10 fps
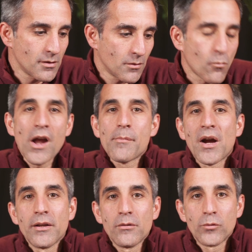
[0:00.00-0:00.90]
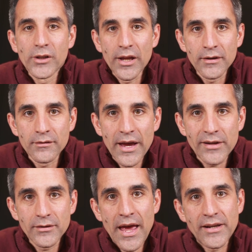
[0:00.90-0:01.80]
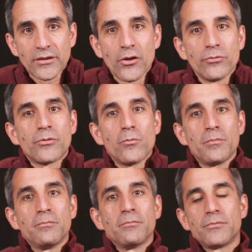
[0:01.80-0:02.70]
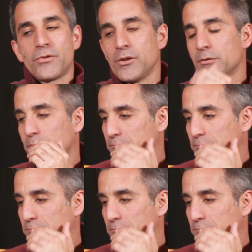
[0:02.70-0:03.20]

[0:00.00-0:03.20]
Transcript: Why am I relaying that anecdote to you?